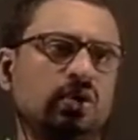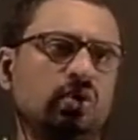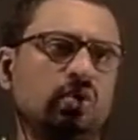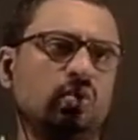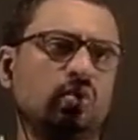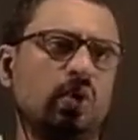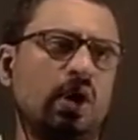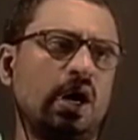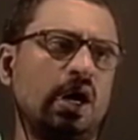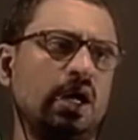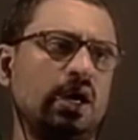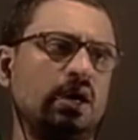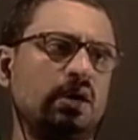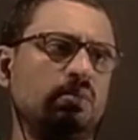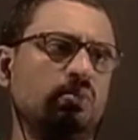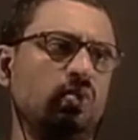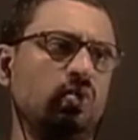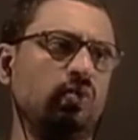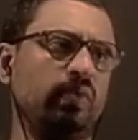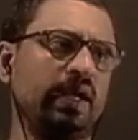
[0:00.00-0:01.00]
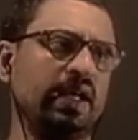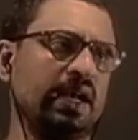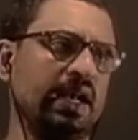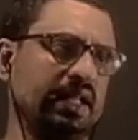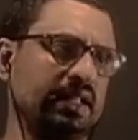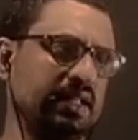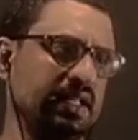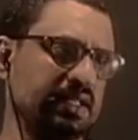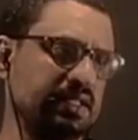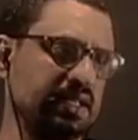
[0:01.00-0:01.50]
You are
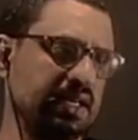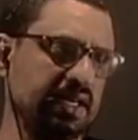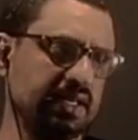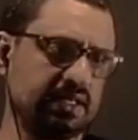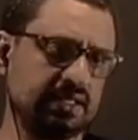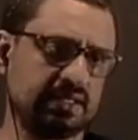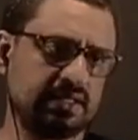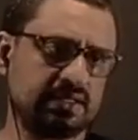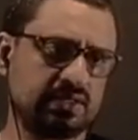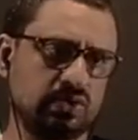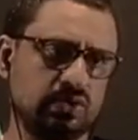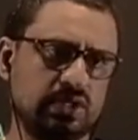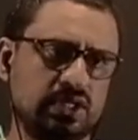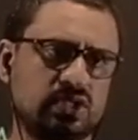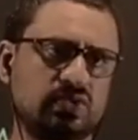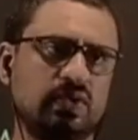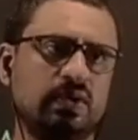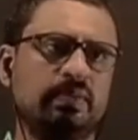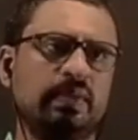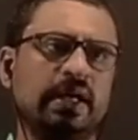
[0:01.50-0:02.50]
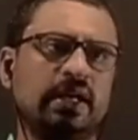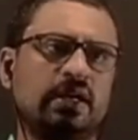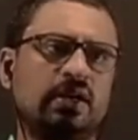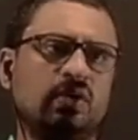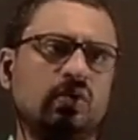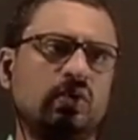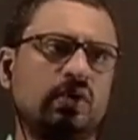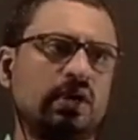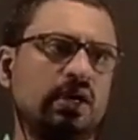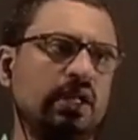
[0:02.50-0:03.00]
moving like this, right? So this will
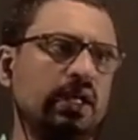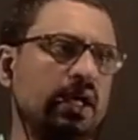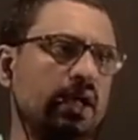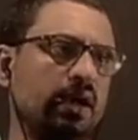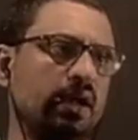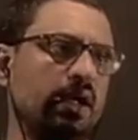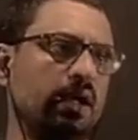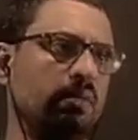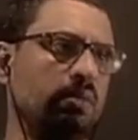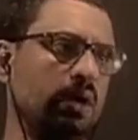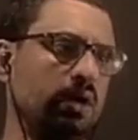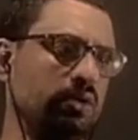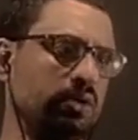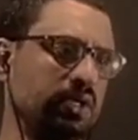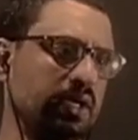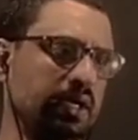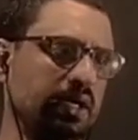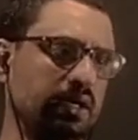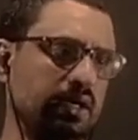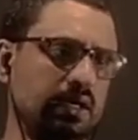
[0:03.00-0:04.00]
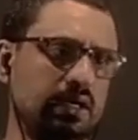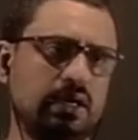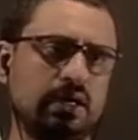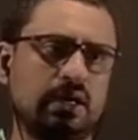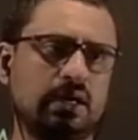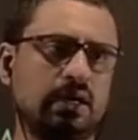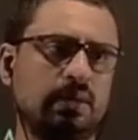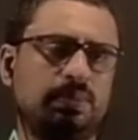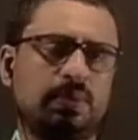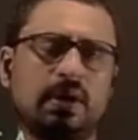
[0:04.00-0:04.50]
make you clear about
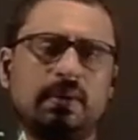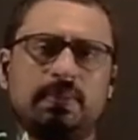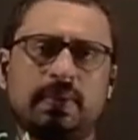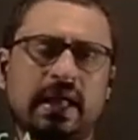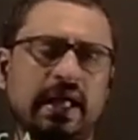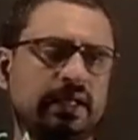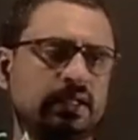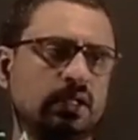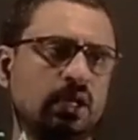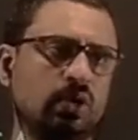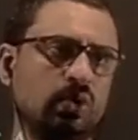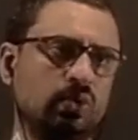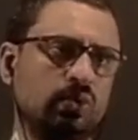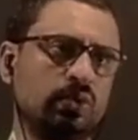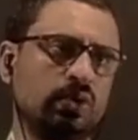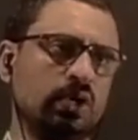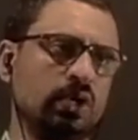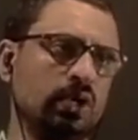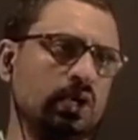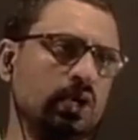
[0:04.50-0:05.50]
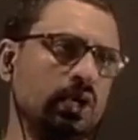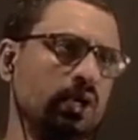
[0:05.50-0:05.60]
applying the loop.